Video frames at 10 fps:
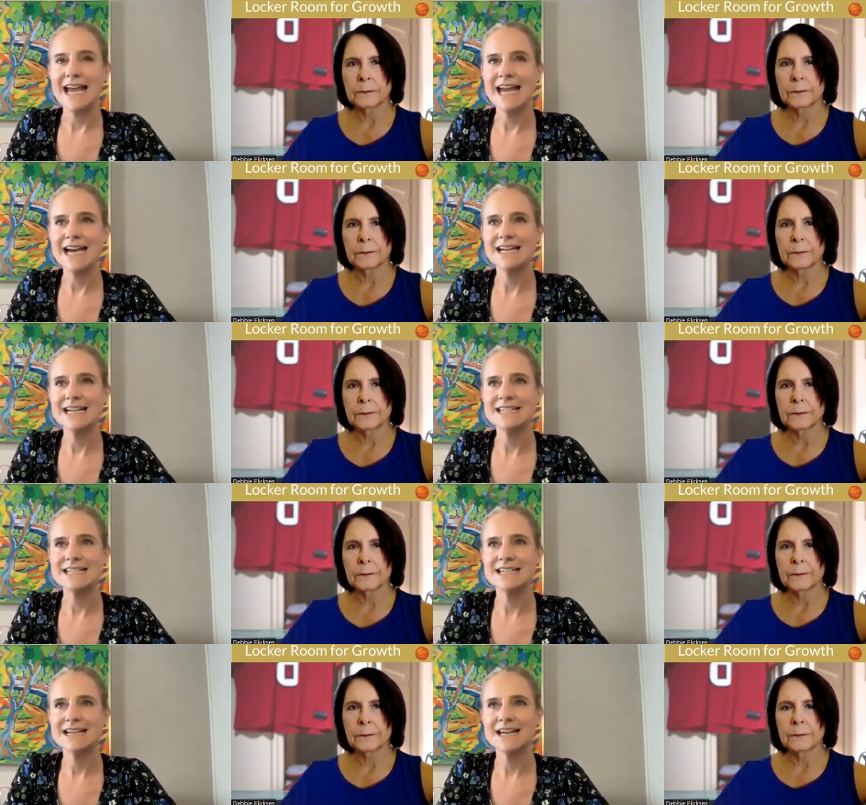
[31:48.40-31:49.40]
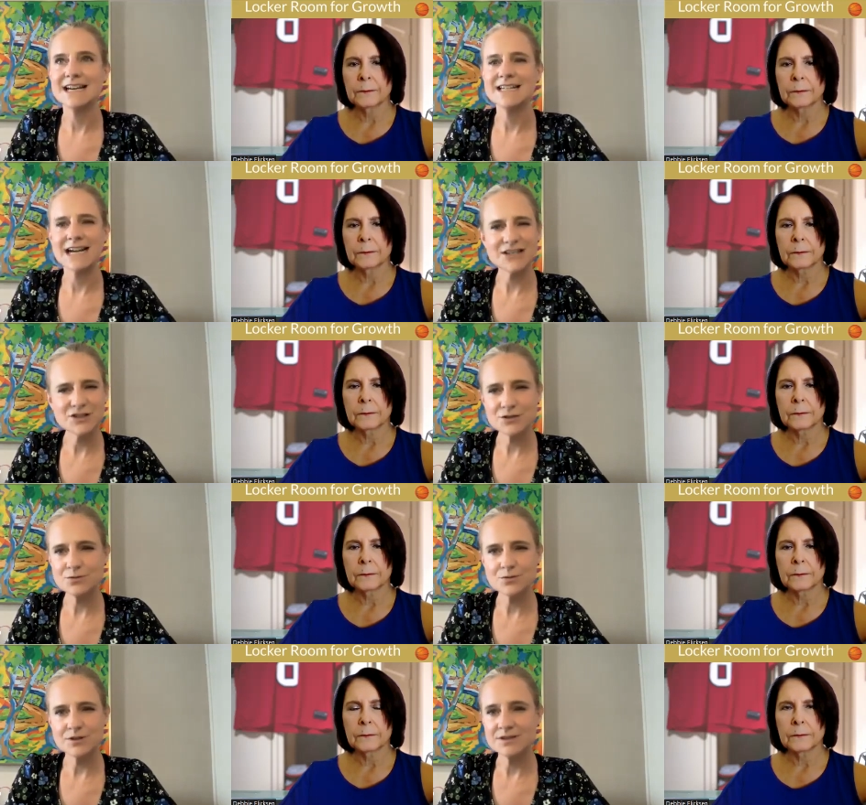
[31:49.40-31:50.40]
Speaker 1: And not
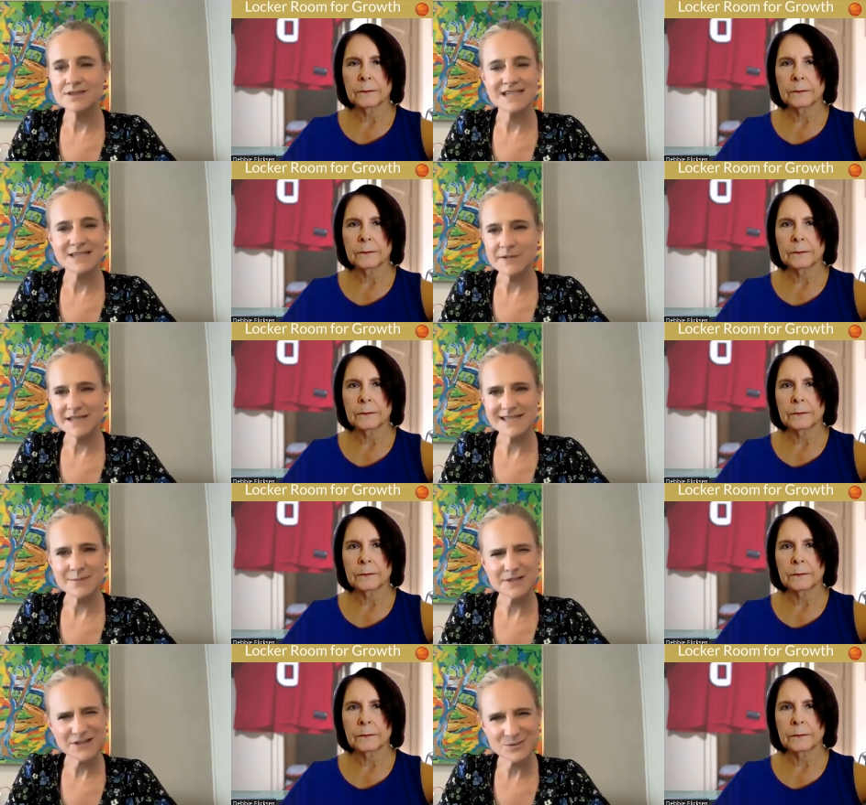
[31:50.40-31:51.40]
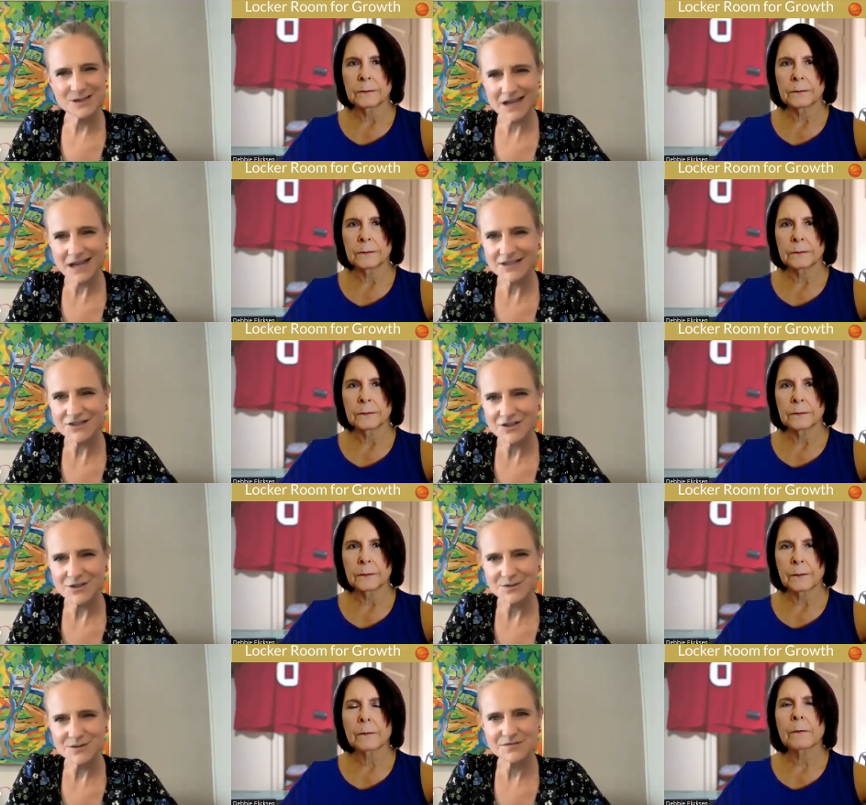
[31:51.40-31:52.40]
to dismiss it, but to acknowledge
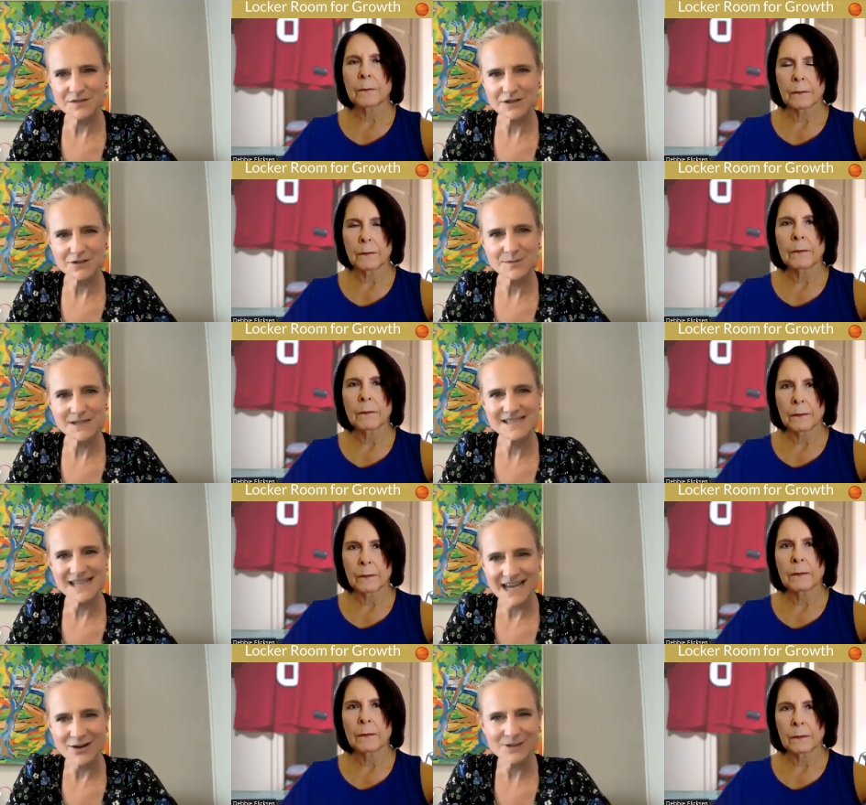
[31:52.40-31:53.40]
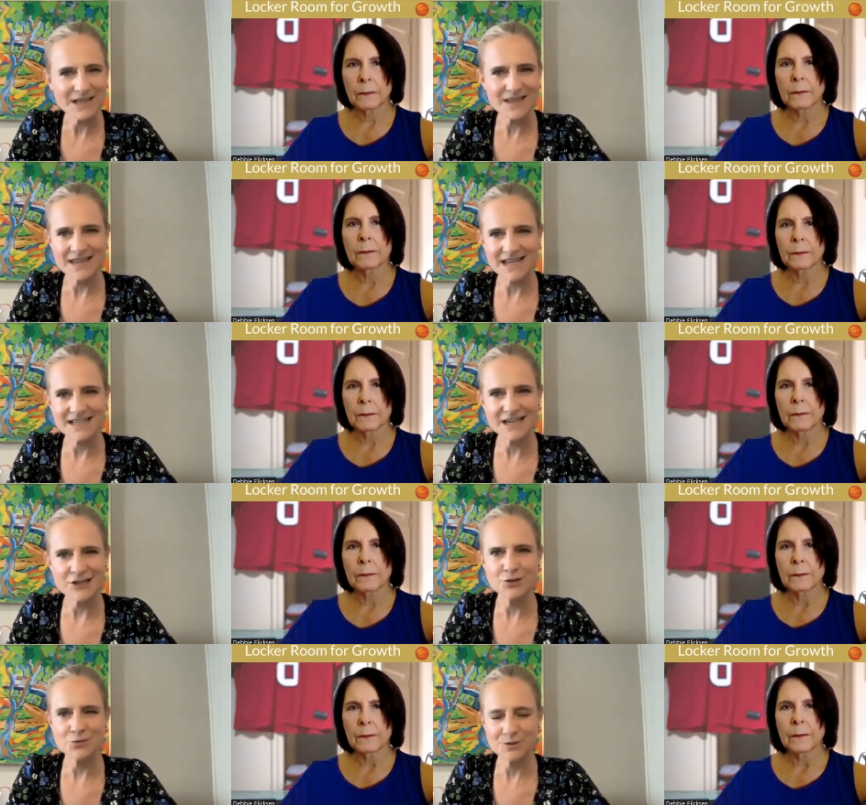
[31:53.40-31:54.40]
those fears because that only then
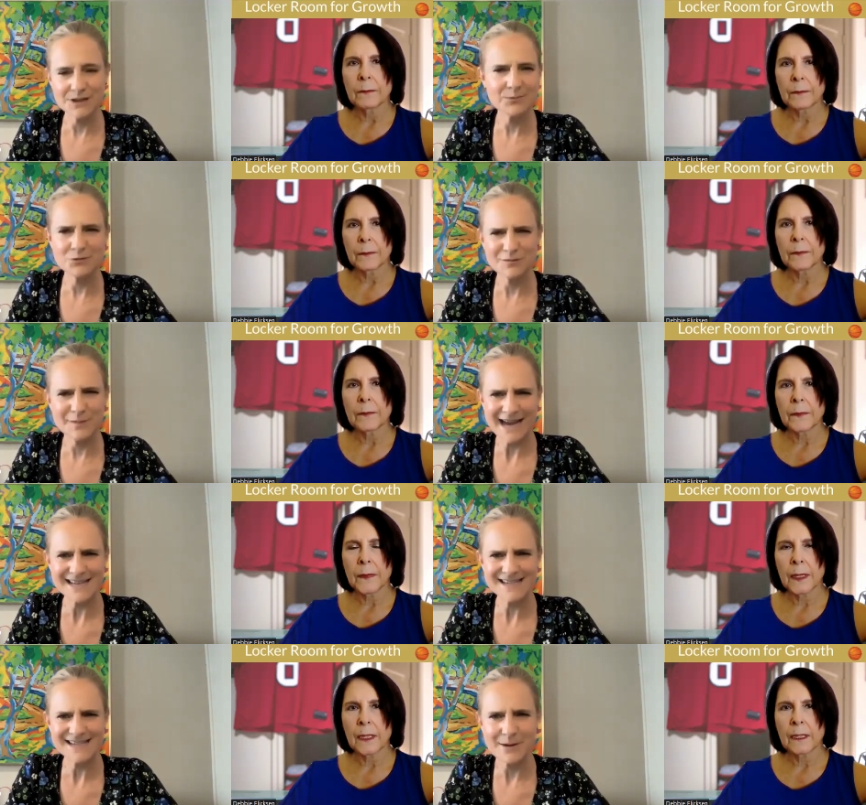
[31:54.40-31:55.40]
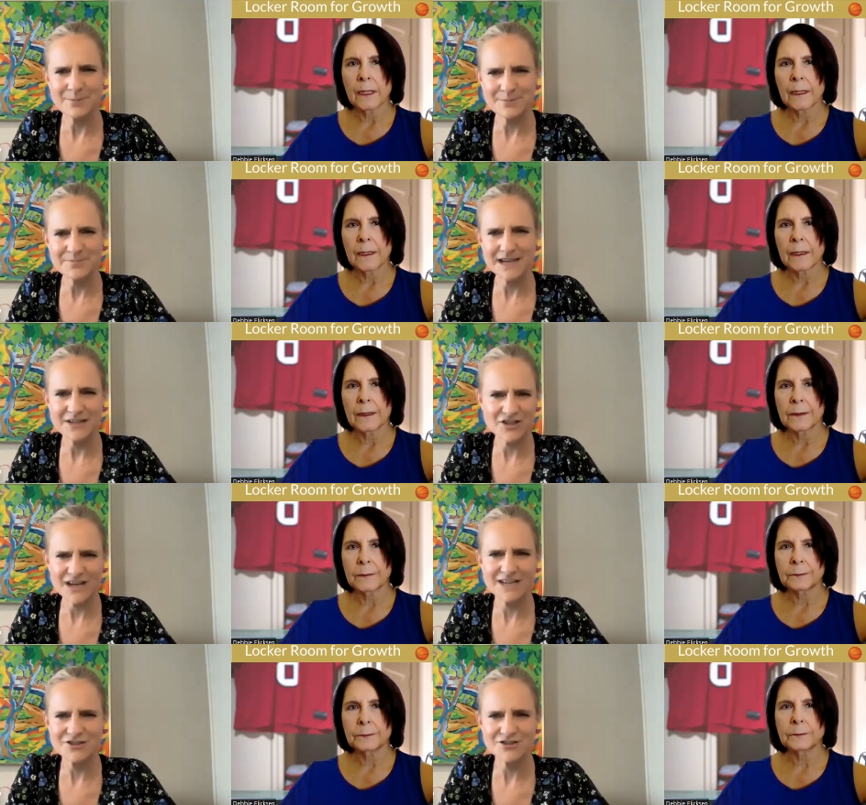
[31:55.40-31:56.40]
can you really move past them and
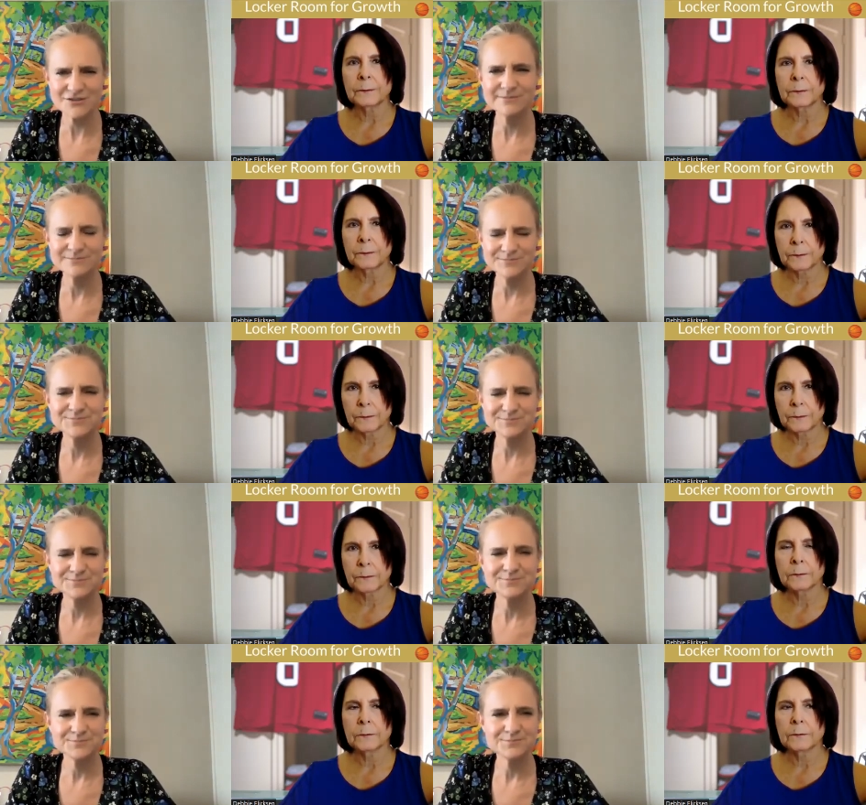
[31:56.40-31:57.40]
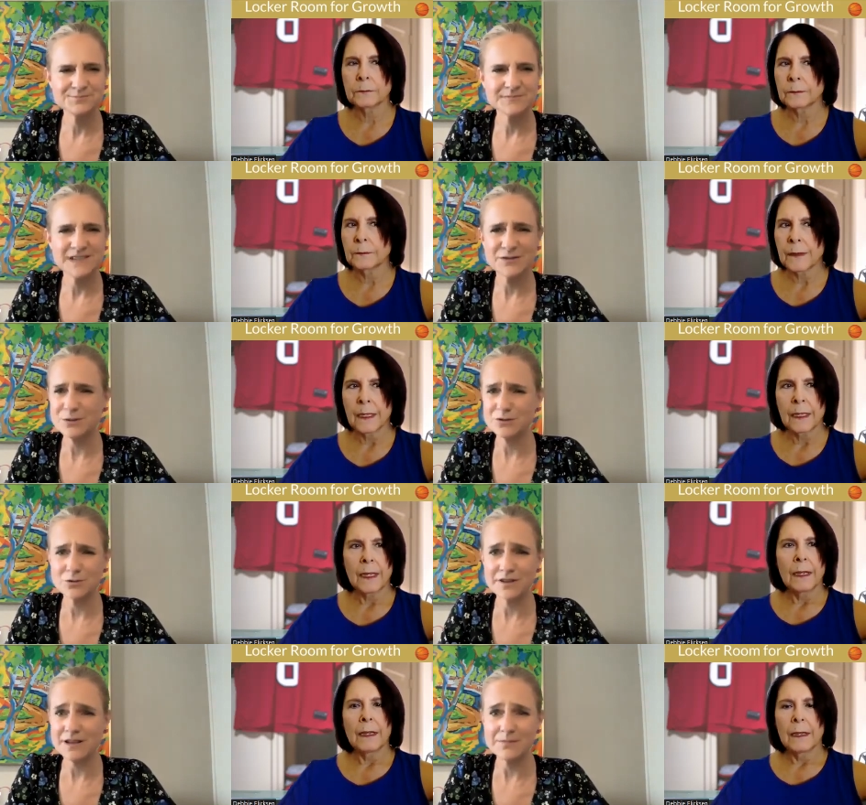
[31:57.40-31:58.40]
change. If you
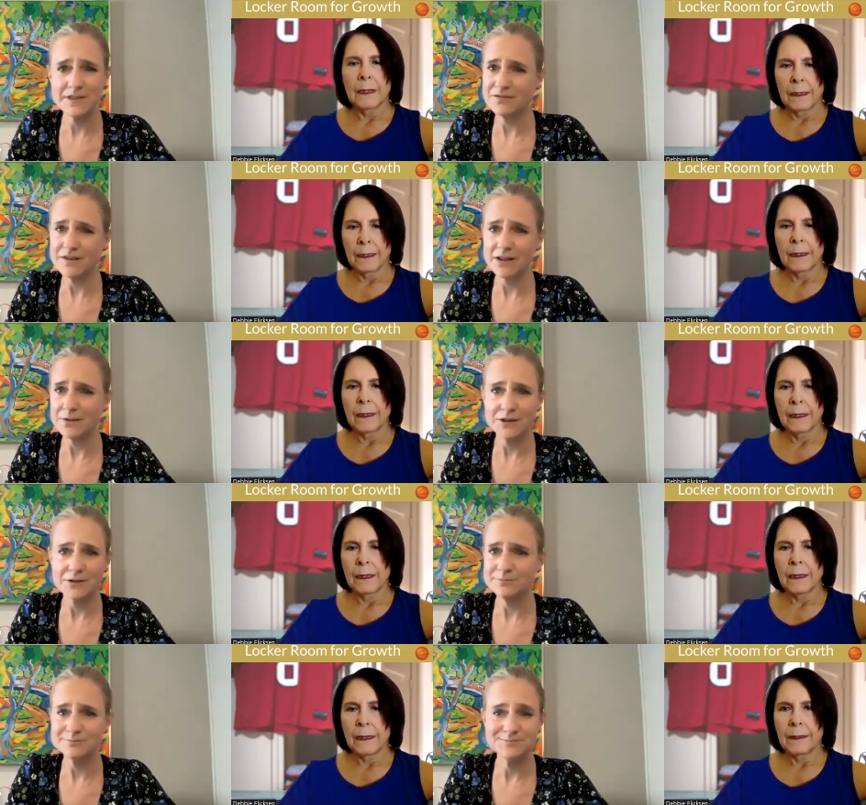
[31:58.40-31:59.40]
ignore them, they'll follow you.